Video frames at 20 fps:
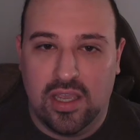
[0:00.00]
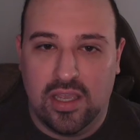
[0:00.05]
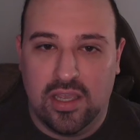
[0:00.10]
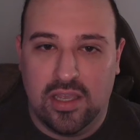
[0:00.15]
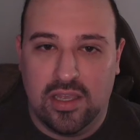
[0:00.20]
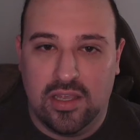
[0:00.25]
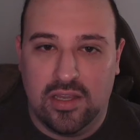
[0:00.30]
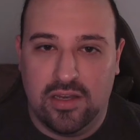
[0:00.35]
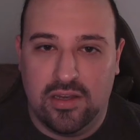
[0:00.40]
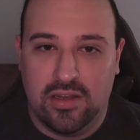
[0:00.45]

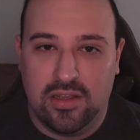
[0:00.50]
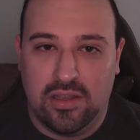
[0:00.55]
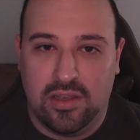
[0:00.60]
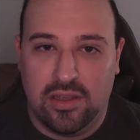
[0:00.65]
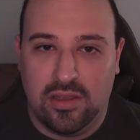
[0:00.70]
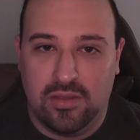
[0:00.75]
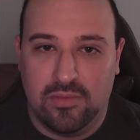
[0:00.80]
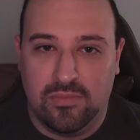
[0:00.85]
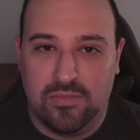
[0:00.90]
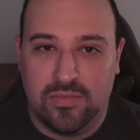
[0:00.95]
and
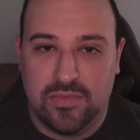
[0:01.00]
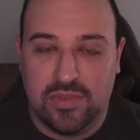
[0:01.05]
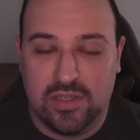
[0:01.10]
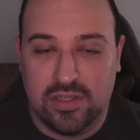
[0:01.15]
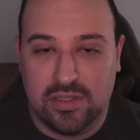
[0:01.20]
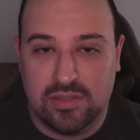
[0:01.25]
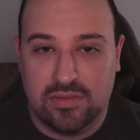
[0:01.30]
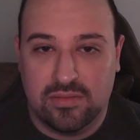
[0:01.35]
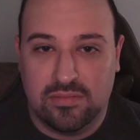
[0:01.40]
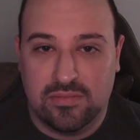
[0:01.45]

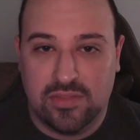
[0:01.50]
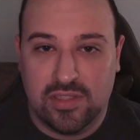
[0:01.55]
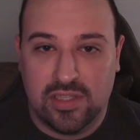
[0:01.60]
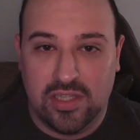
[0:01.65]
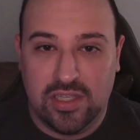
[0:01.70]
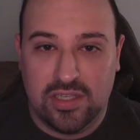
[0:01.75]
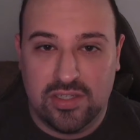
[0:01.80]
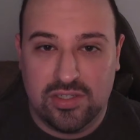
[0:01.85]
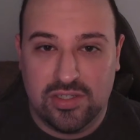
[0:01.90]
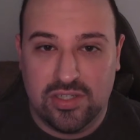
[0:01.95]
the
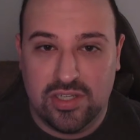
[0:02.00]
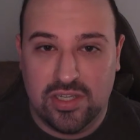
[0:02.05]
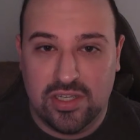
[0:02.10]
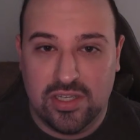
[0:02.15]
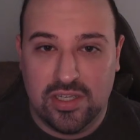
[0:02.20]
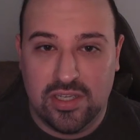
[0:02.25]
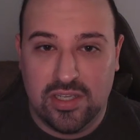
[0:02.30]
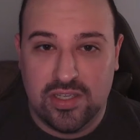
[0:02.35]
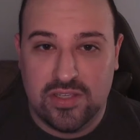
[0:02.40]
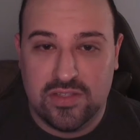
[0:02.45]

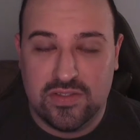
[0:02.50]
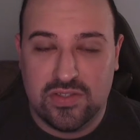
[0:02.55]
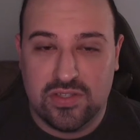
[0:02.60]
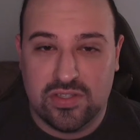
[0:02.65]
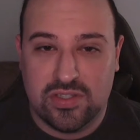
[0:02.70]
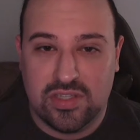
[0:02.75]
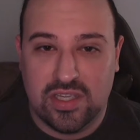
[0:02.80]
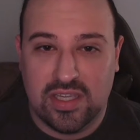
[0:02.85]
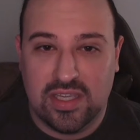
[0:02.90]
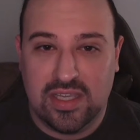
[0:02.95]
glitches,
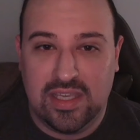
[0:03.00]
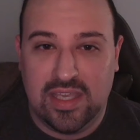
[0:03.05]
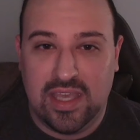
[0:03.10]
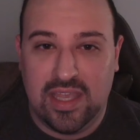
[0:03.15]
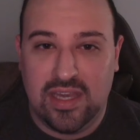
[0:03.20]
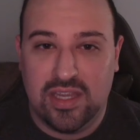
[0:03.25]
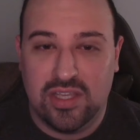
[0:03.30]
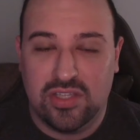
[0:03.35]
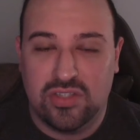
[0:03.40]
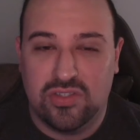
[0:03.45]
just like
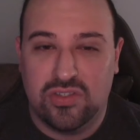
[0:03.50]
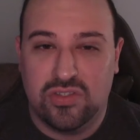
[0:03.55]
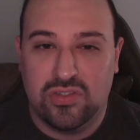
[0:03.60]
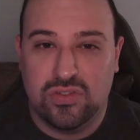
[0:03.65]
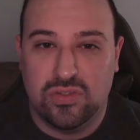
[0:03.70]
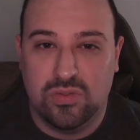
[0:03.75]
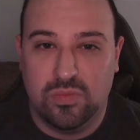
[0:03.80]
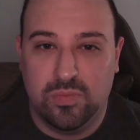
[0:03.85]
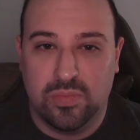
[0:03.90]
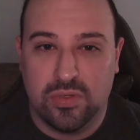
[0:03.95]
getting
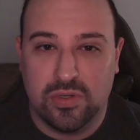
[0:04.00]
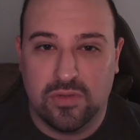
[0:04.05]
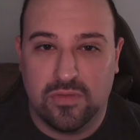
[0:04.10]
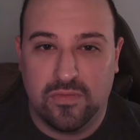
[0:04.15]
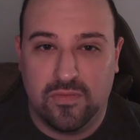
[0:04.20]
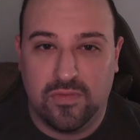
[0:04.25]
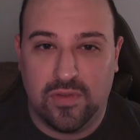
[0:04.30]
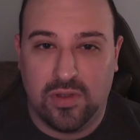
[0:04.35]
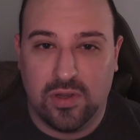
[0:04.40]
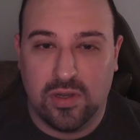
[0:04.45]
super
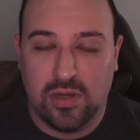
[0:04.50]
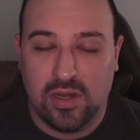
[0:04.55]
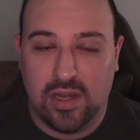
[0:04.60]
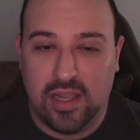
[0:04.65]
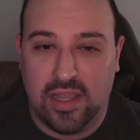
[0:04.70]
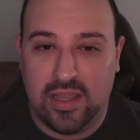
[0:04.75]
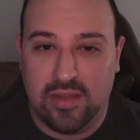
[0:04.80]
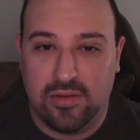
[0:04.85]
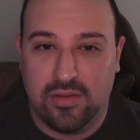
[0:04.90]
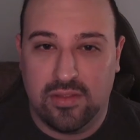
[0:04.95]

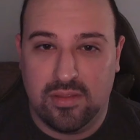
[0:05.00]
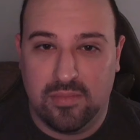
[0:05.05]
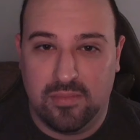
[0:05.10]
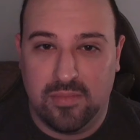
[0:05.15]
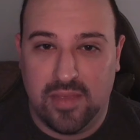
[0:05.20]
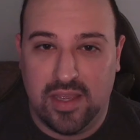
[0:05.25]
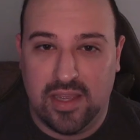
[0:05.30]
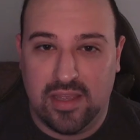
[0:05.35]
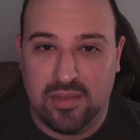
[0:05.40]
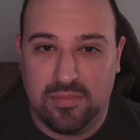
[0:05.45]
far out of the
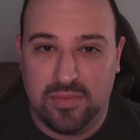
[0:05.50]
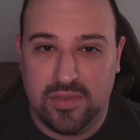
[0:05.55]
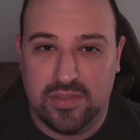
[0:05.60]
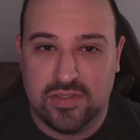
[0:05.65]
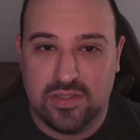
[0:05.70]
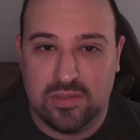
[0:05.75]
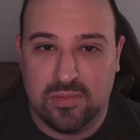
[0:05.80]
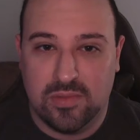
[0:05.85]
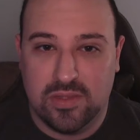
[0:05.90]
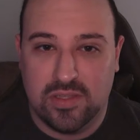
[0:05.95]
map in
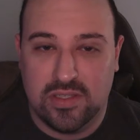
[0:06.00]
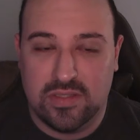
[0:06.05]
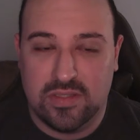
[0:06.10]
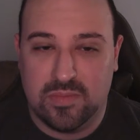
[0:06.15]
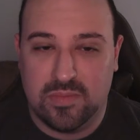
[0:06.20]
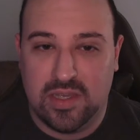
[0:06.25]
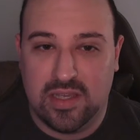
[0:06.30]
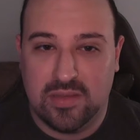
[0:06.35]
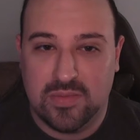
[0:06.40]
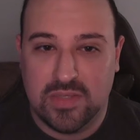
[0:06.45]
some of these
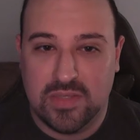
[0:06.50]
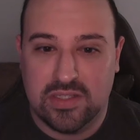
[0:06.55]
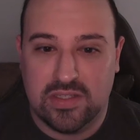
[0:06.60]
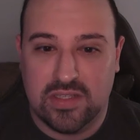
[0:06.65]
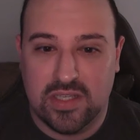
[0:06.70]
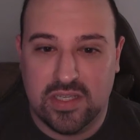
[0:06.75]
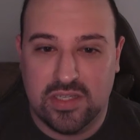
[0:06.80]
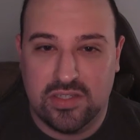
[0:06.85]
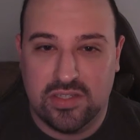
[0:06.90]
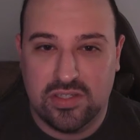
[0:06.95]
maps,
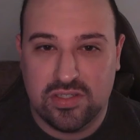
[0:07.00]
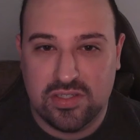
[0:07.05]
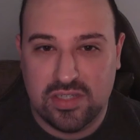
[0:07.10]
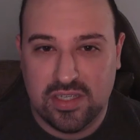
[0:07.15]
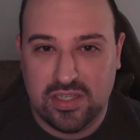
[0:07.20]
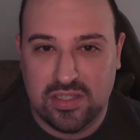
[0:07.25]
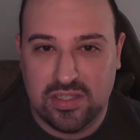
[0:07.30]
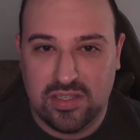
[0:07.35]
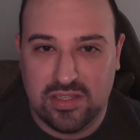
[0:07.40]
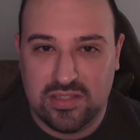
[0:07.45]
it just
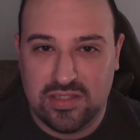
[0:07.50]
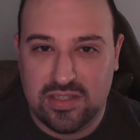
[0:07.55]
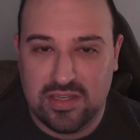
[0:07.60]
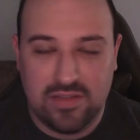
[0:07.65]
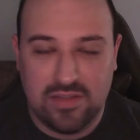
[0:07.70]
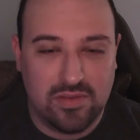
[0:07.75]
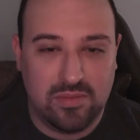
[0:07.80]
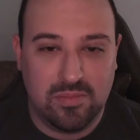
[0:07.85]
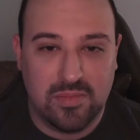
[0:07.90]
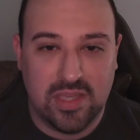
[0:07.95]
like doesn't
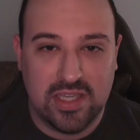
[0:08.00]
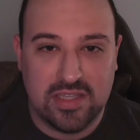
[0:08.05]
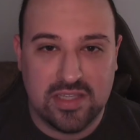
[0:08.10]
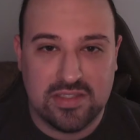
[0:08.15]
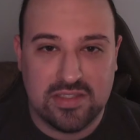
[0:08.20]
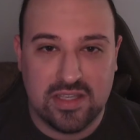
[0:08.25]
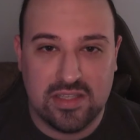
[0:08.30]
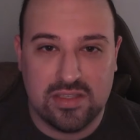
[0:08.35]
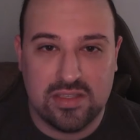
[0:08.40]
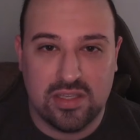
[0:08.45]
even make
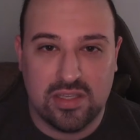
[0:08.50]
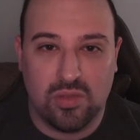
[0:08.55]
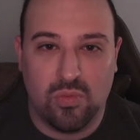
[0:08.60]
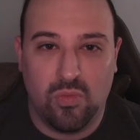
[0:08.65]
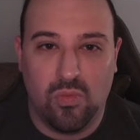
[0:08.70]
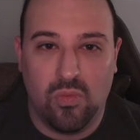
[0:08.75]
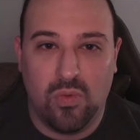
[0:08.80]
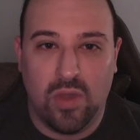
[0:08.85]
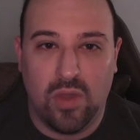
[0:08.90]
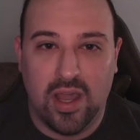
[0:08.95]
sense. Like,
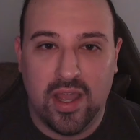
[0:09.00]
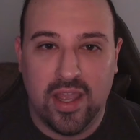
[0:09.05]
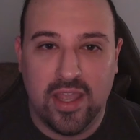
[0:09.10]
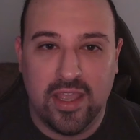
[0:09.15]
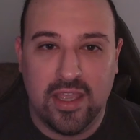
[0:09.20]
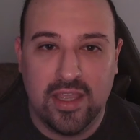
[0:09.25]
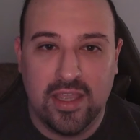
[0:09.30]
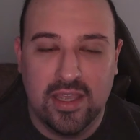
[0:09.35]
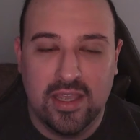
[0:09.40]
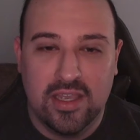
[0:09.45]

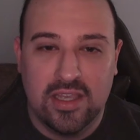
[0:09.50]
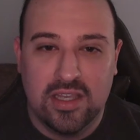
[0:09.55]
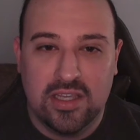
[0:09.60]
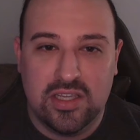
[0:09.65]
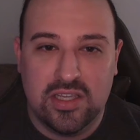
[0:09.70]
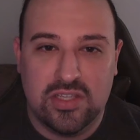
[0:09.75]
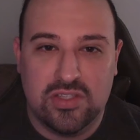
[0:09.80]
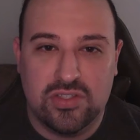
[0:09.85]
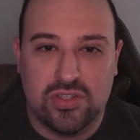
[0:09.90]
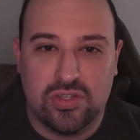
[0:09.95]
why
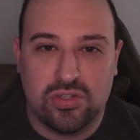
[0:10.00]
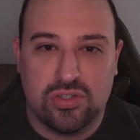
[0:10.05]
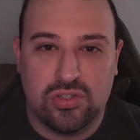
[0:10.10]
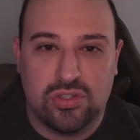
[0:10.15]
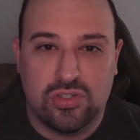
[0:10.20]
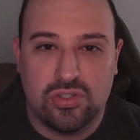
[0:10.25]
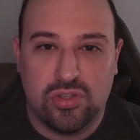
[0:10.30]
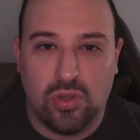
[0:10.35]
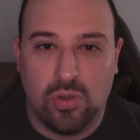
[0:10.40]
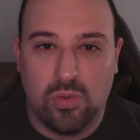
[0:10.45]
is there
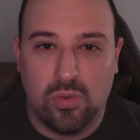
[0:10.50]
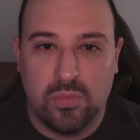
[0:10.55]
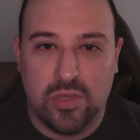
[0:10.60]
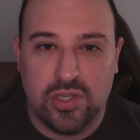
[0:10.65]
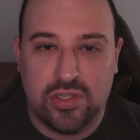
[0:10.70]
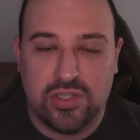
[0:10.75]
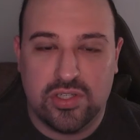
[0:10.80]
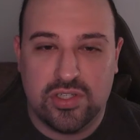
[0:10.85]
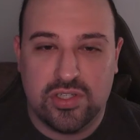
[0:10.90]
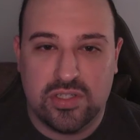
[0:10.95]
so
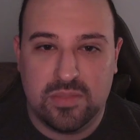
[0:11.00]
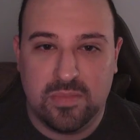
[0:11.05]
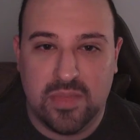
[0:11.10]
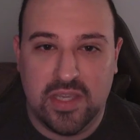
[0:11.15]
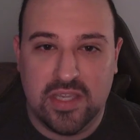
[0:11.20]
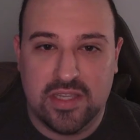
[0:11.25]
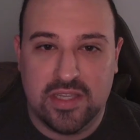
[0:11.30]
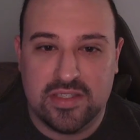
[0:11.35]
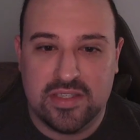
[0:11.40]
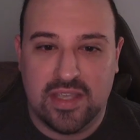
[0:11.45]
much
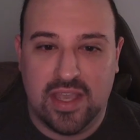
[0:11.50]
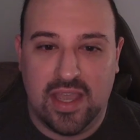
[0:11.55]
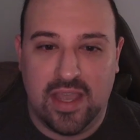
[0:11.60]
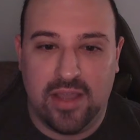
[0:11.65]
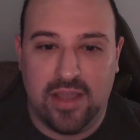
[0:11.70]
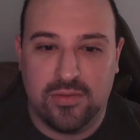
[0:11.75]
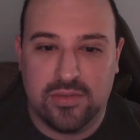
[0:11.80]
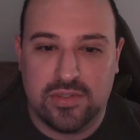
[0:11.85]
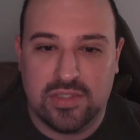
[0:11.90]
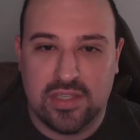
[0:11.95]
space
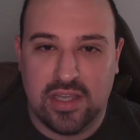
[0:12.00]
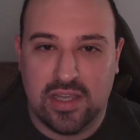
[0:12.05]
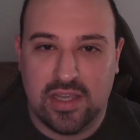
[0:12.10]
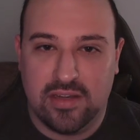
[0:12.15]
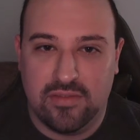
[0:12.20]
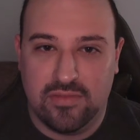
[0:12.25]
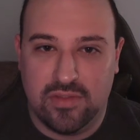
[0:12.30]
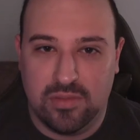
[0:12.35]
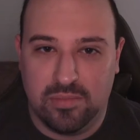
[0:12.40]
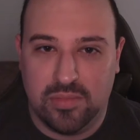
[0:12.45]
outside
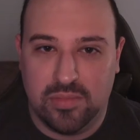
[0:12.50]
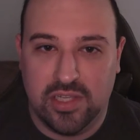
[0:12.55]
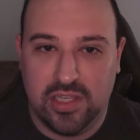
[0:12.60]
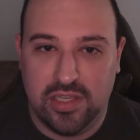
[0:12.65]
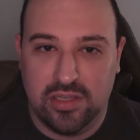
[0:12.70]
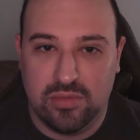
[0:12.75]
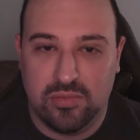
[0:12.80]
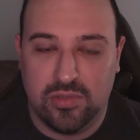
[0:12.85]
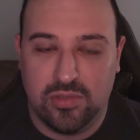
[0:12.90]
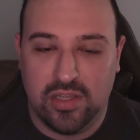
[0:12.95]
of the
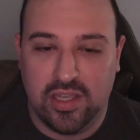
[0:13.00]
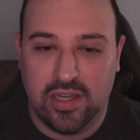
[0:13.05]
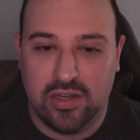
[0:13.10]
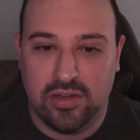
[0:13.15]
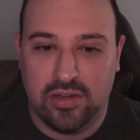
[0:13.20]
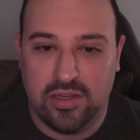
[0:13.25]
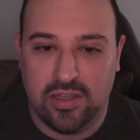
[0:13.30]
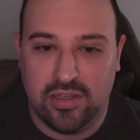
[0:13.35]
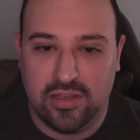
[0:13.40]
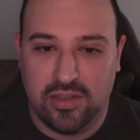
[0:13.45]
playable
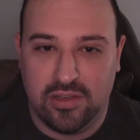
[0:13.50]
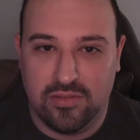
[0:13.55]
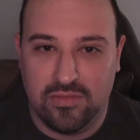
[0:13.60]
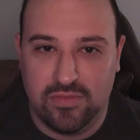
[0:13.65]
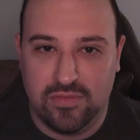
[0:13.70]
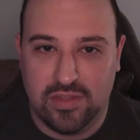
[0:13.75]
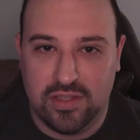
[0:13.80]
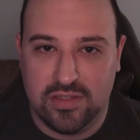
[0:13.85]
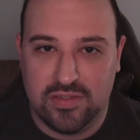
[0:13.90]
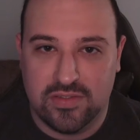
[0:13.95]
area
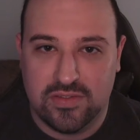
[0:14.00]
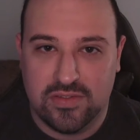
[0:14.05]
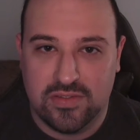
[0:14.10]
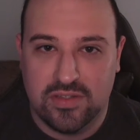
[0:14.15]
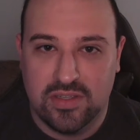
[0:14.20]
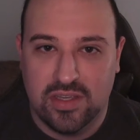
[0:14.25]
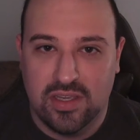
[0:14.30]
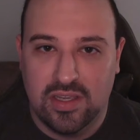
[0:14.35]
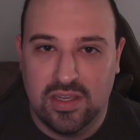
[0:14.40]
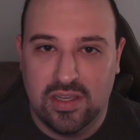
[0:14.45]
of this
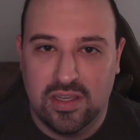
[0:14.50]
